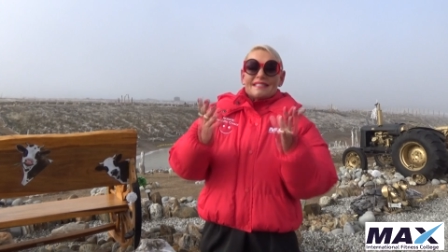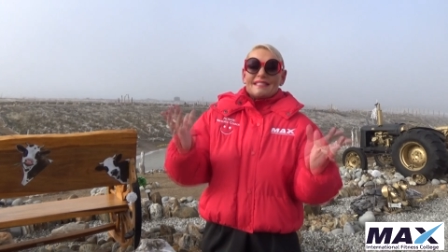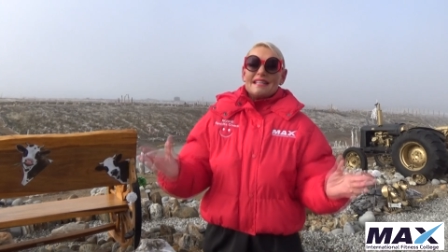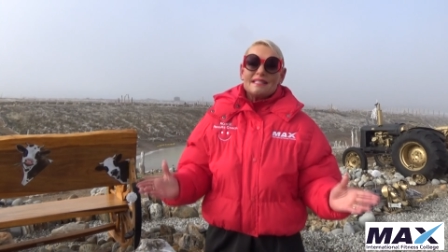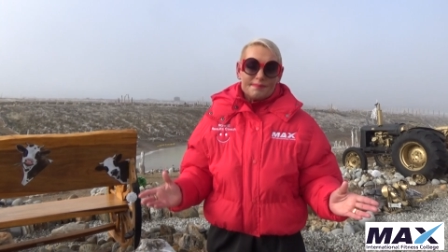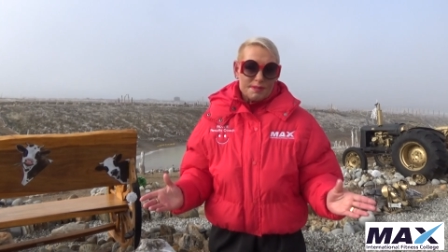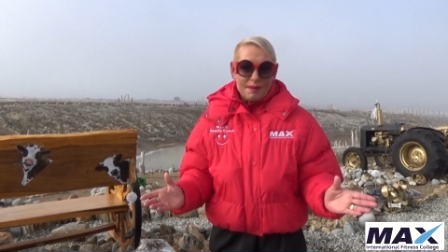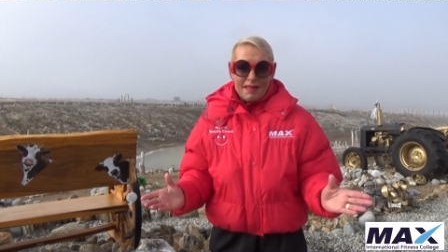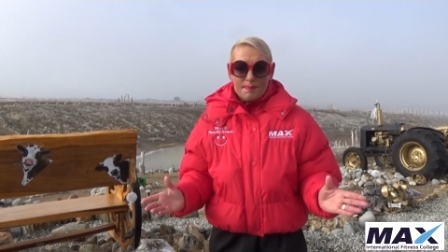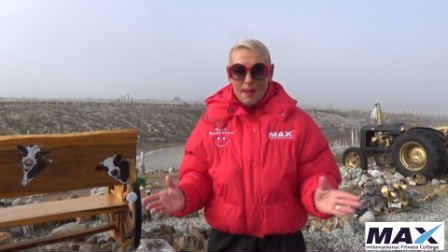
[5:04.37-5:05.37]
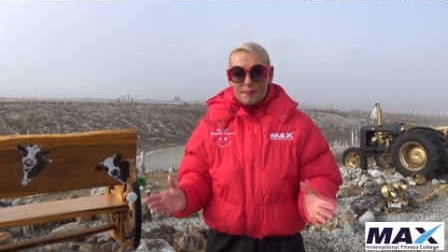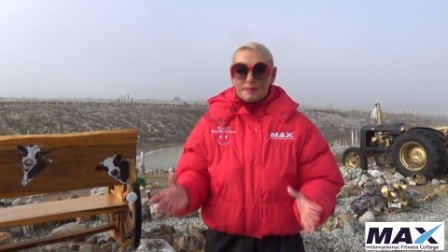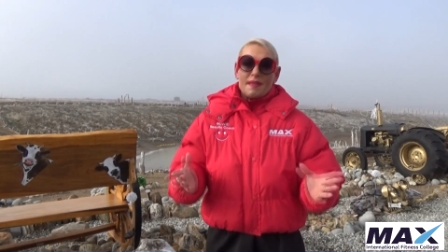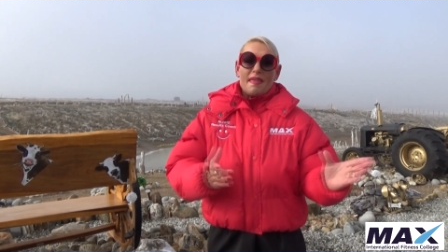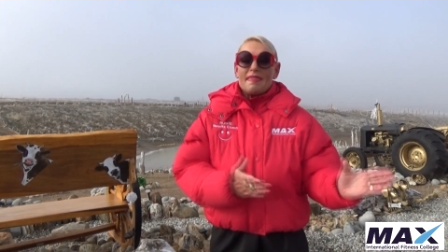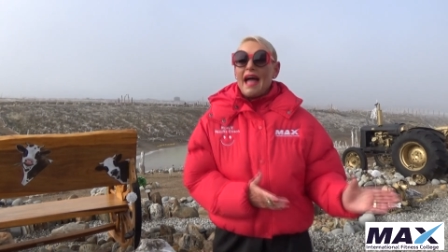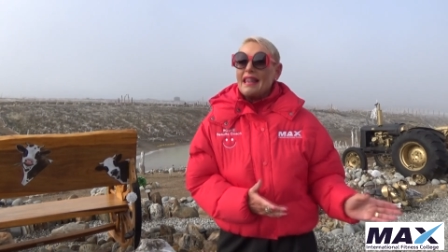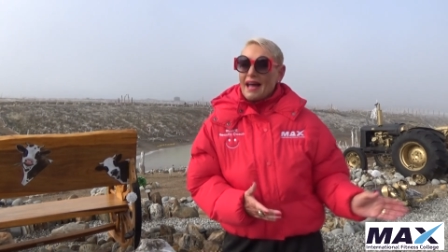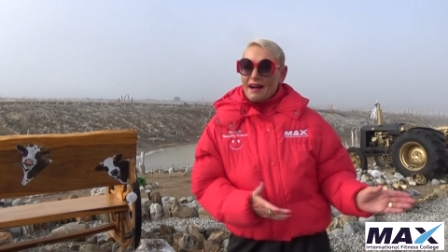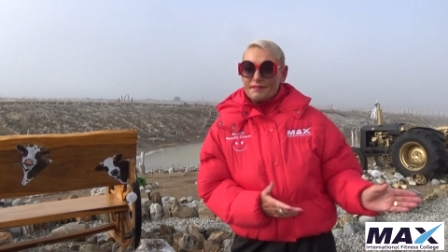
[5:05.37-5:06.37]
sends them to other people so that they
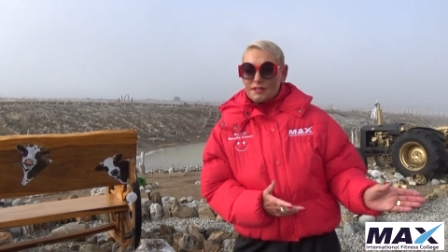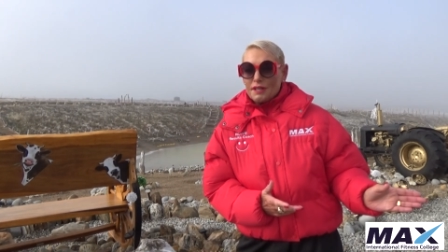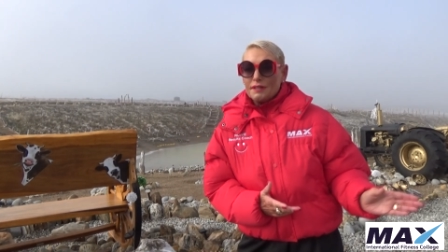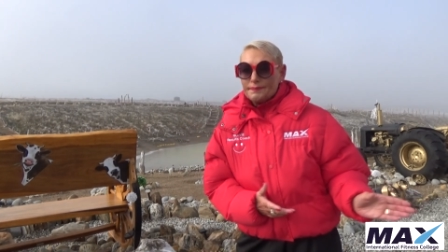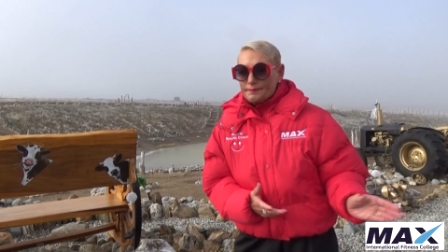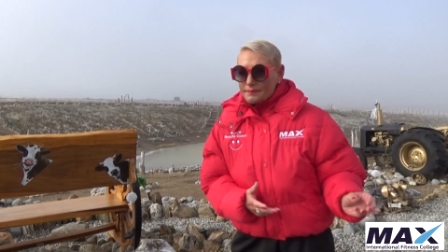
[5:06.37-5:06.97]
laugh too.